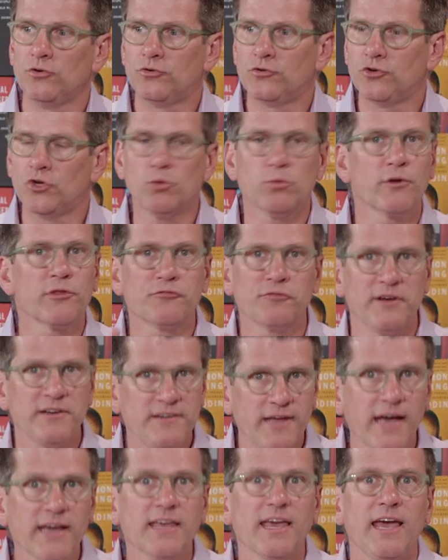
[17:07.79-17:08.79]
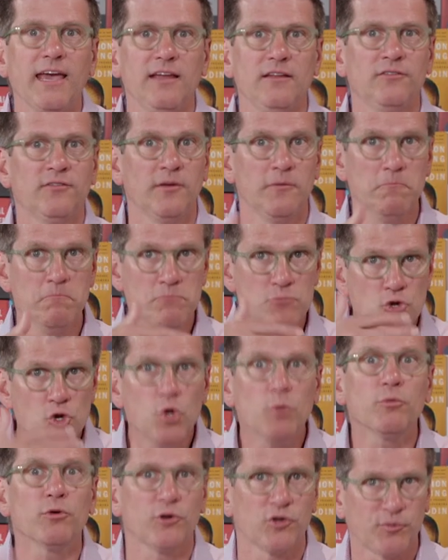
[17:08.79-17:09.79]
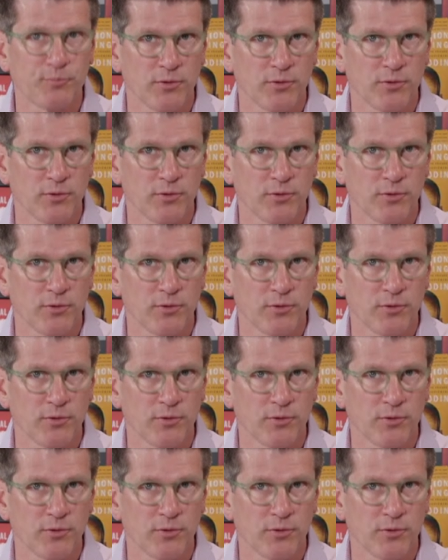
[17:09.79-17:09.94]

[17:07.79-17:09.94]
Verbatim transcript: two or three decades and numerous